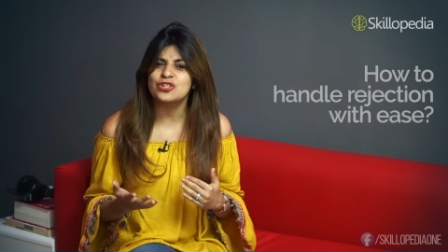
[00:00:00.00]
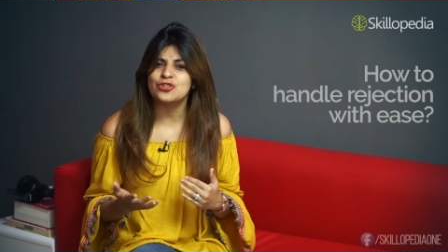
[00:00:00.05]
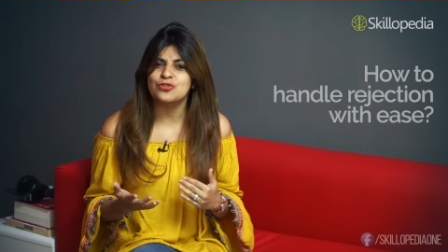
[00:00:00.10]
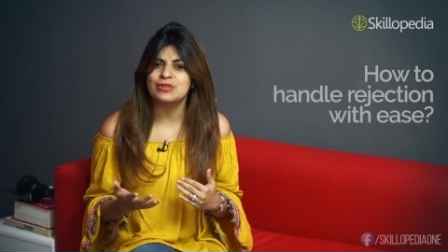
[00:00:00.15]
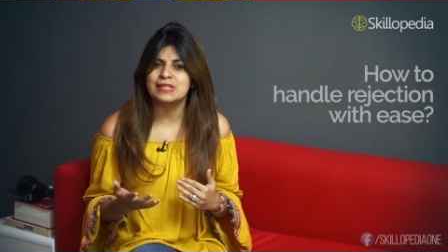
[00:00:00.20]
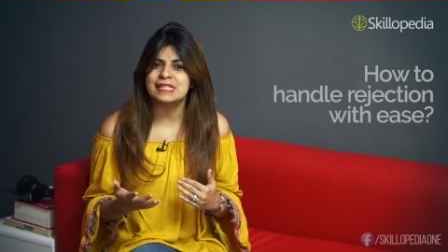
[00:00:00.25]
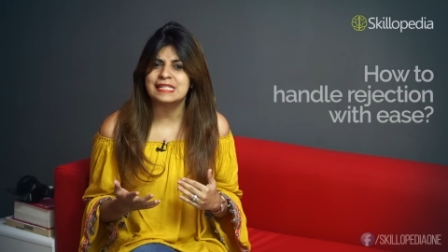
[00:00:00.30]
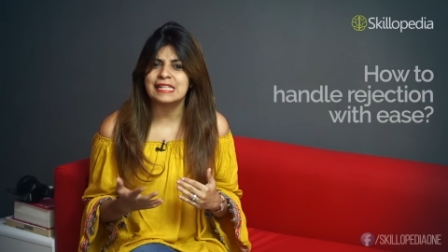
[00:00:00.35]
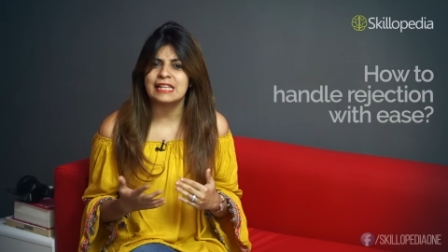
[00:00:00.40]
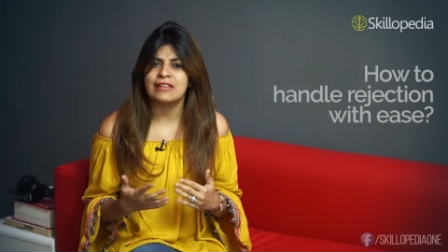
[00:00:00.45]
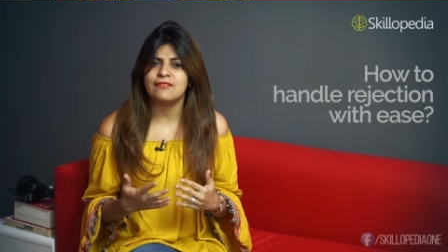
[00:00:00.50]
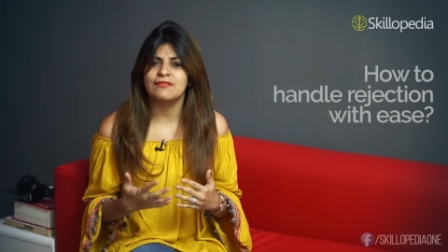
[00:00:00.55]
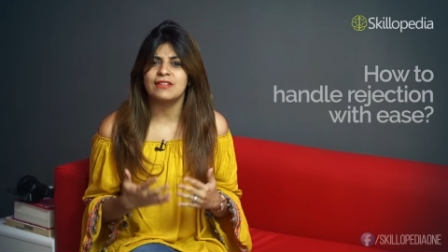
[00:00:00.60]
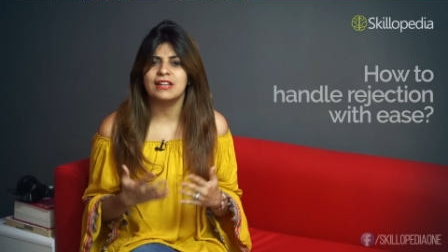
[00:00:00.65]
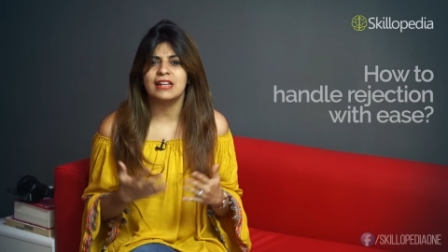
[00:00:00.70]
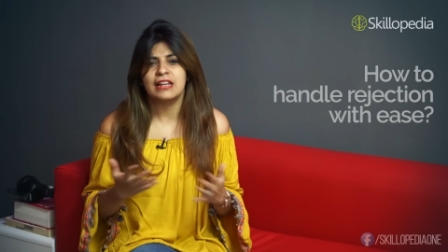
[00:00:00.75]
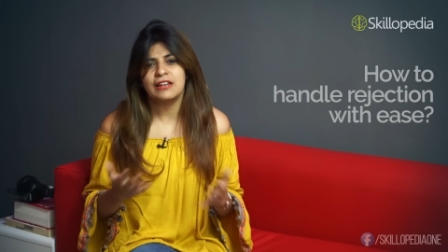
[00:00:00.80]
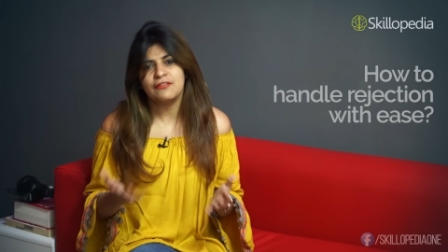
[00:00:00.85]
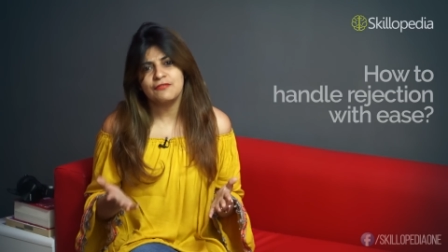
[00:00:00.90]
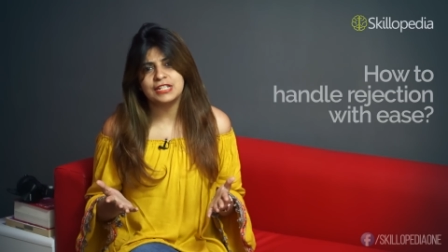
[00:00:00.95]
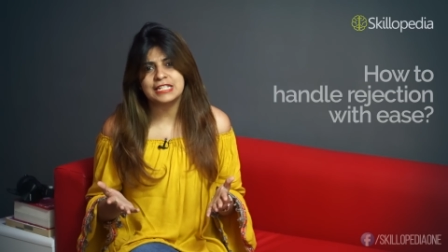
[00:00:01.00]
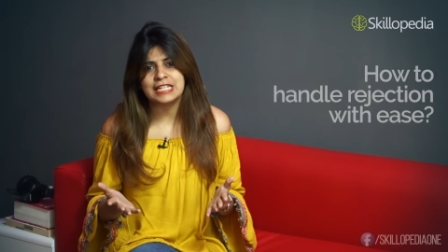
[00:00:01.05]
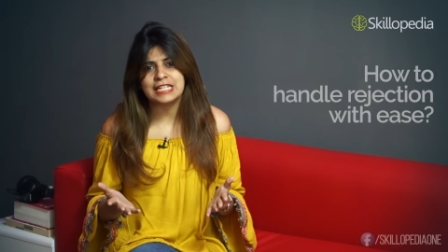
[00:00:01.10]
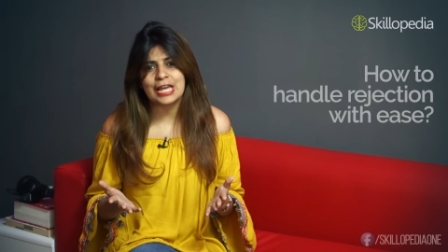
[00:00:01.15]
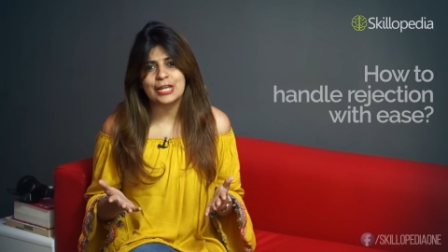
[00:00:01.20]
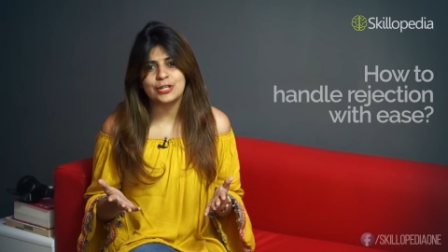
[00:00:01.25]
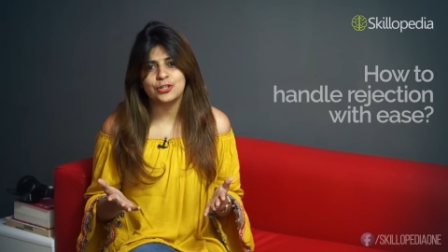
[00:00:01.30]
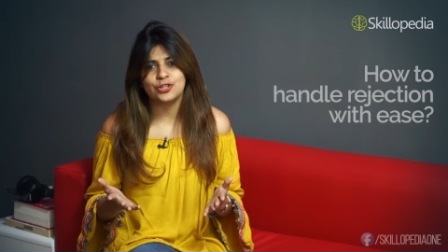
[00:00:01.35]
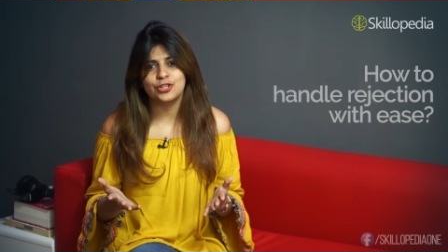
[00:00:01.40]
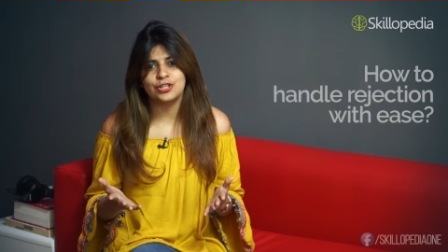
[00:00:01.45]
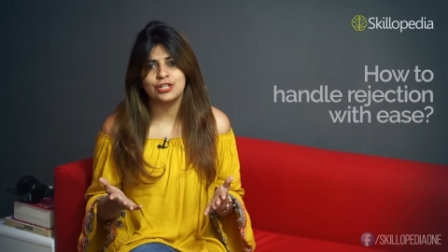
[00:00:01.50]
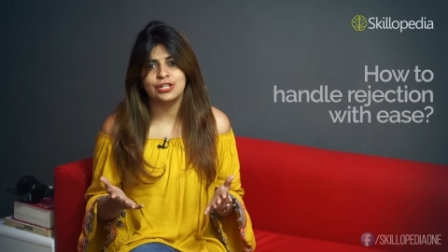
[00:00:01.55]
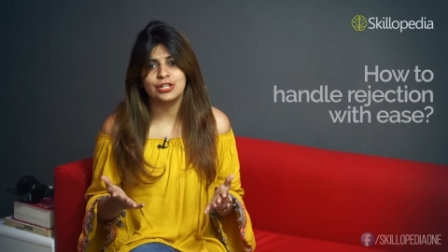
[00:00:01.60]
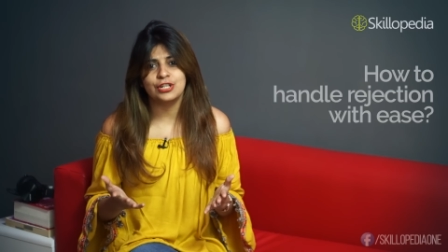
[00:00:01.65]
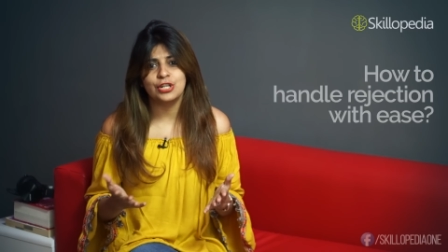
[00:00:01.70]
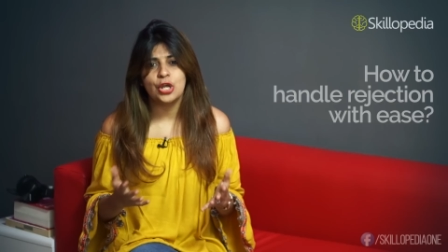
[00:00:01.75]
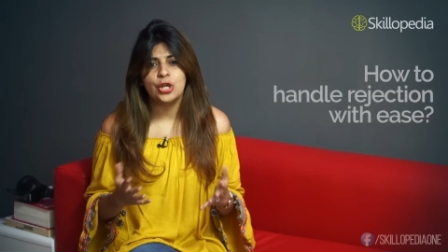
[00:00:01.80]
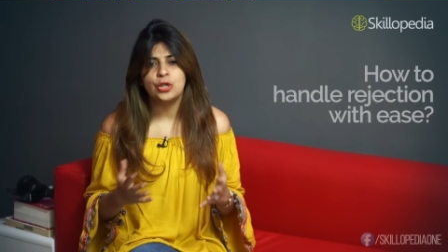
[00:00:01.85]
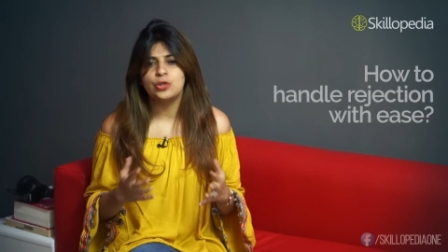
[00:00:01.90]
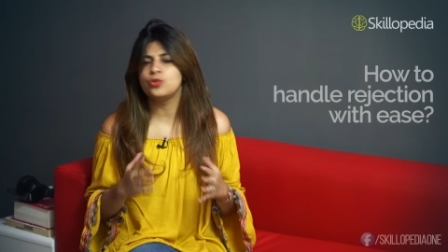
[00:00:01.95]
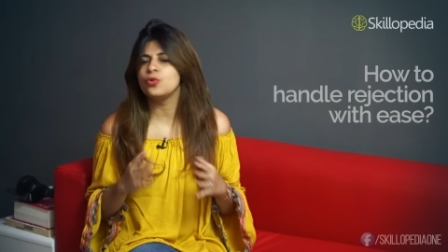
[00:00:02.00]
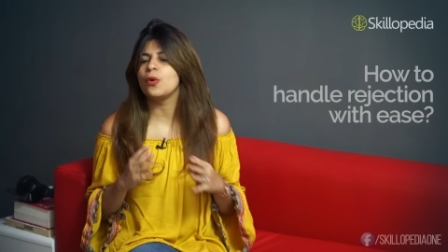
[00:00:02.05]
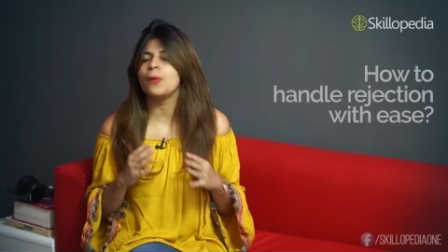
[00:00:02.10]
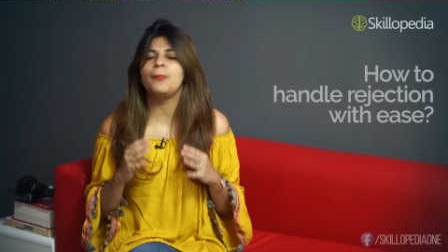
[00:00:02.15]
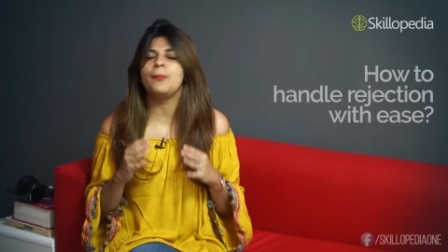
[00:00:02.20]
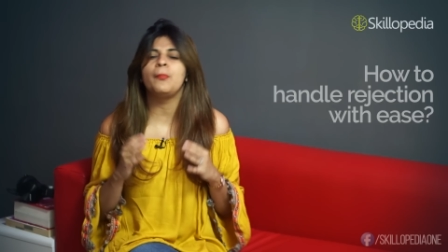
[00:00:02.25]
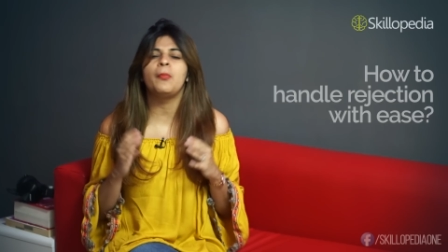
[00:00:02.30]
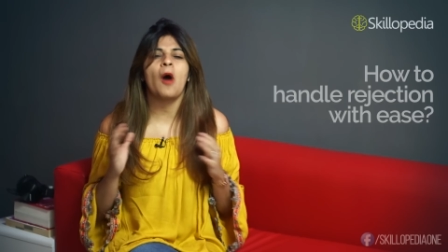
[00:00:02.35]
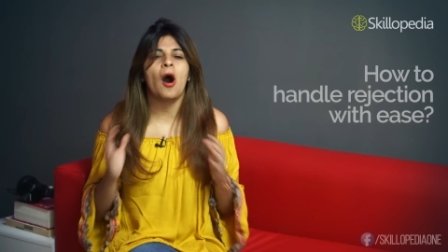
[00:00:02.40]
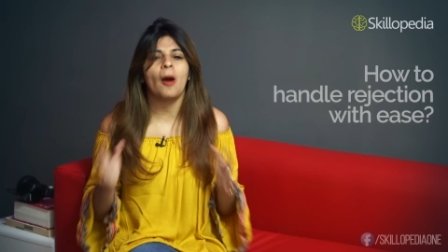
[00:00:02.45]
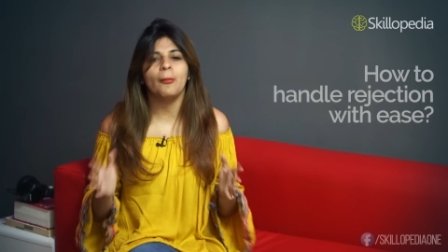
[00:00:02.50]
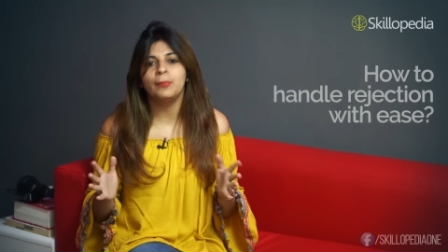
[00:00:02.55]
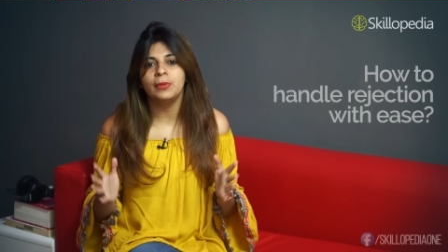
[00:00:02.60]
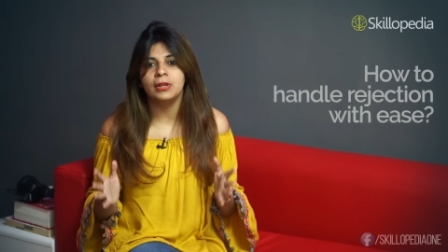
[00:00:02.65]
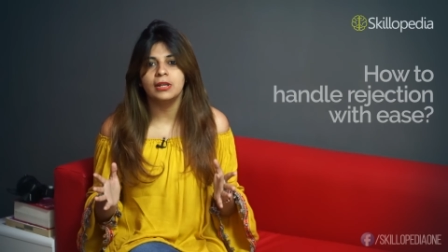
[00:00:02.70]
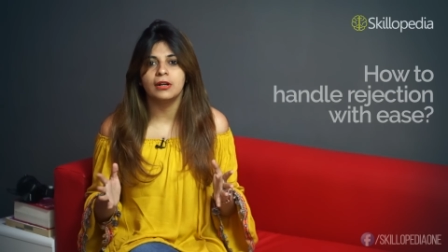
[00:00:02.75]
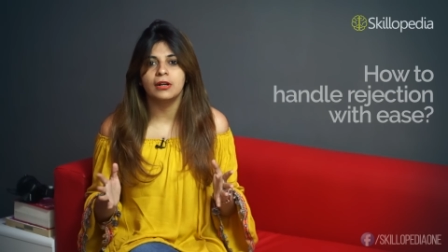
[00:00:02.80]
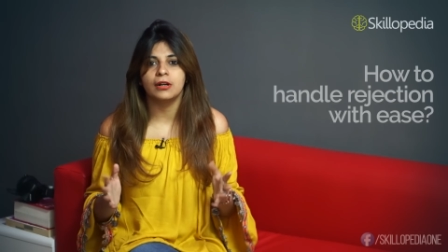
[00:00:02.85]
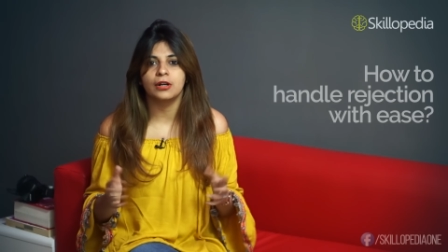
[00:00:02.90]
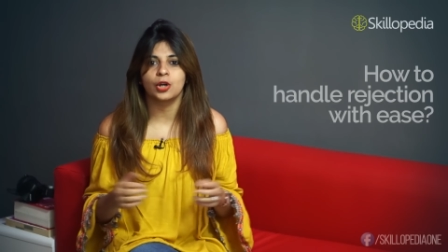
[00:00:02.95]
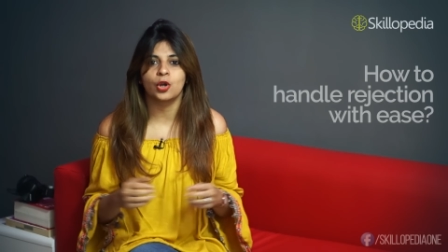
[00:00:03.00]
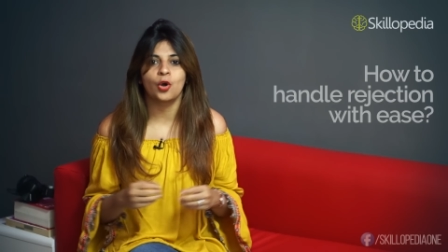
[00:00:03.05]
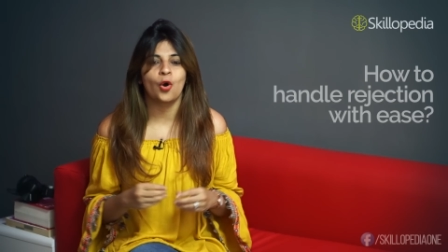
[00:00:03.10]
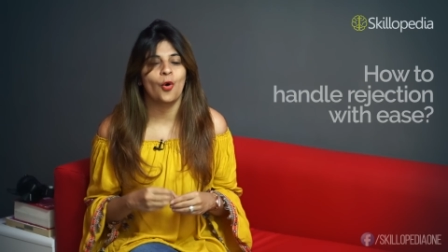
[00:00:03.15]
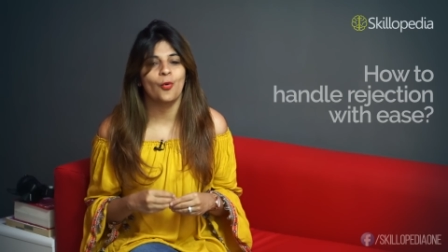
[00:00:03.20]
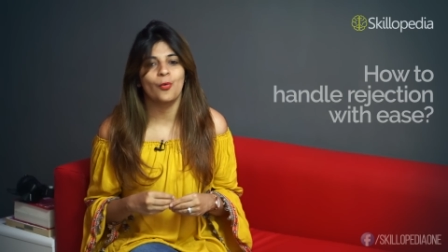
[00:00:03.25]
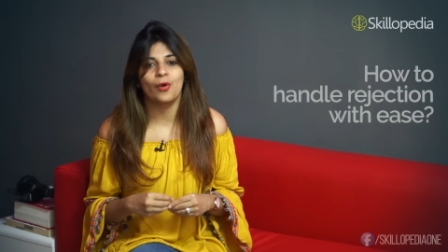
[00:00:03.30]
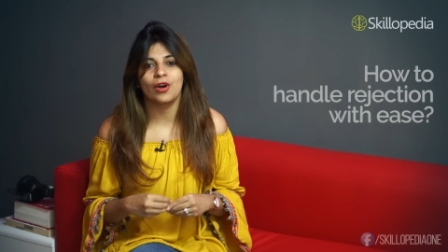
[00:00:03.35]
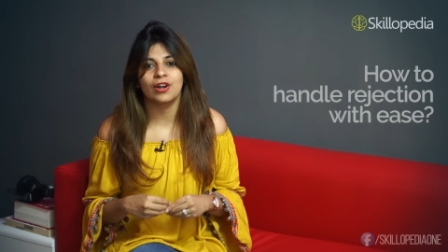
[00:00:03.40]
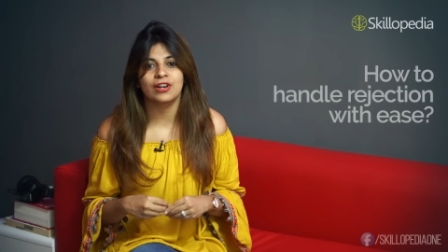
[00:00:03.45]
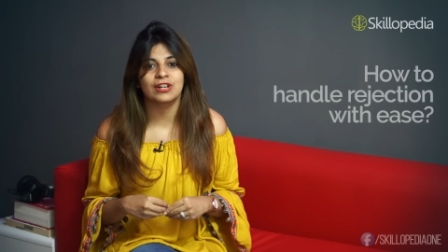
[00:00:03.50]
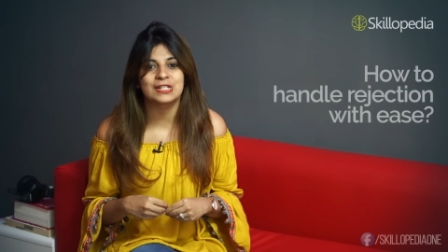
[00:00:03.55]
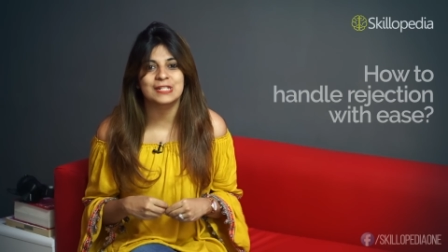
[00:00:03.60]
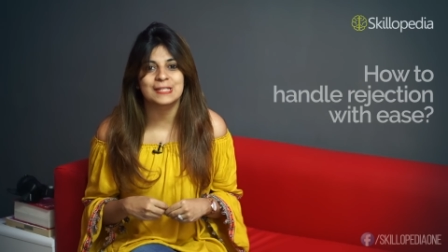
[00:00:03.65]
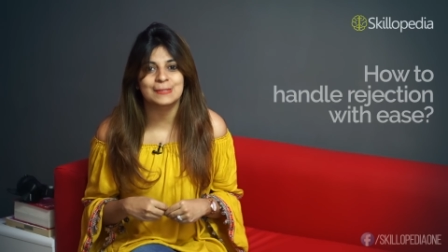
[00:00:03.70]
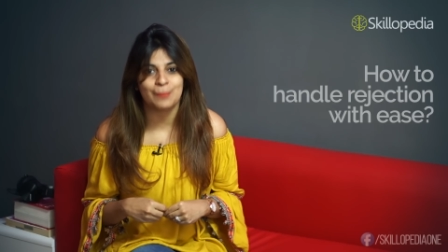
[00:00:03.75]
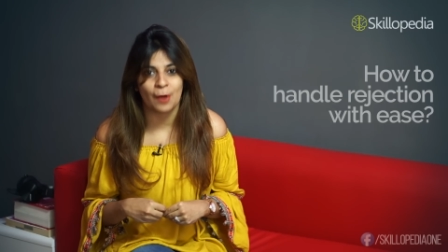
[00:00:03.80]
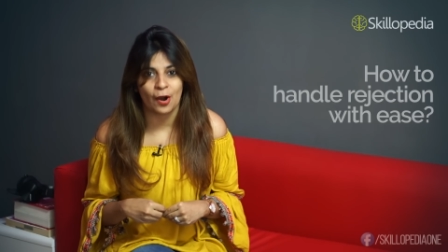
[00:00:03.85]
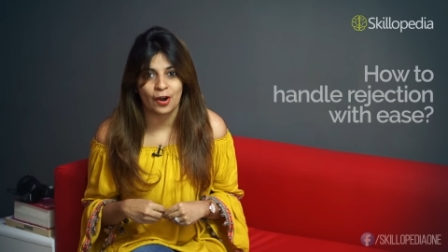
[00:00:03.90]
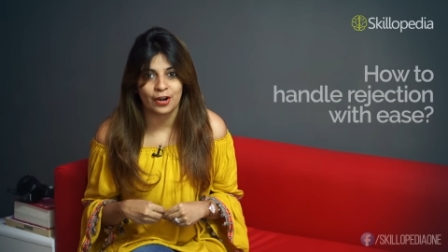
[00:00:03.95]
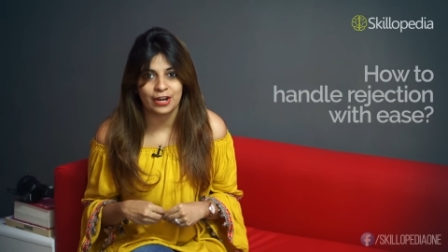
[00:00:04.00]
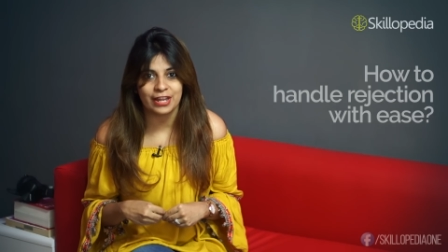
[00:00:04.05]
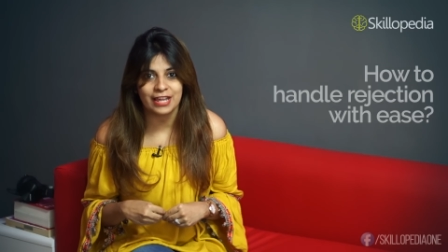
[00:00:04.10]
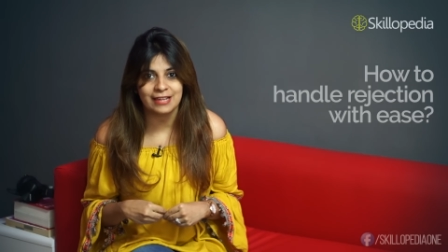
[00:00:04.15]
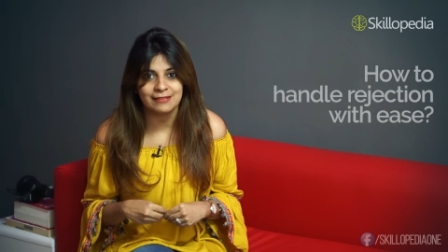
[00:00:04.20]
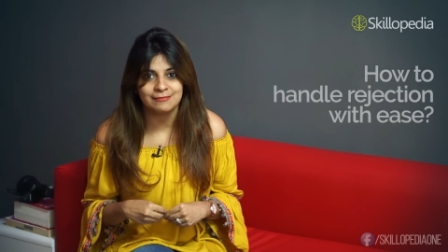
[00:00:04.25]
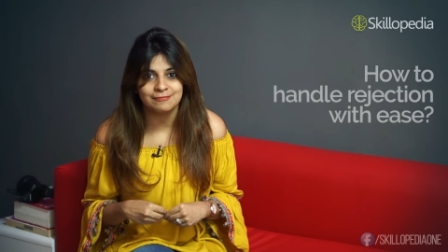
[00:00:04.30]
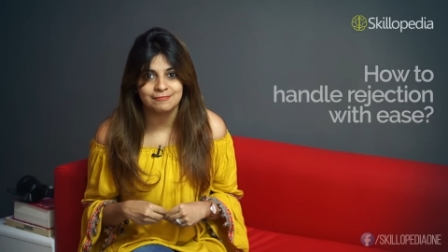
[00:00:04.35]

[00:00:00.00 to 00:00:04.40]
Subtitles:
to receive an invitation to a popular co-worker's party,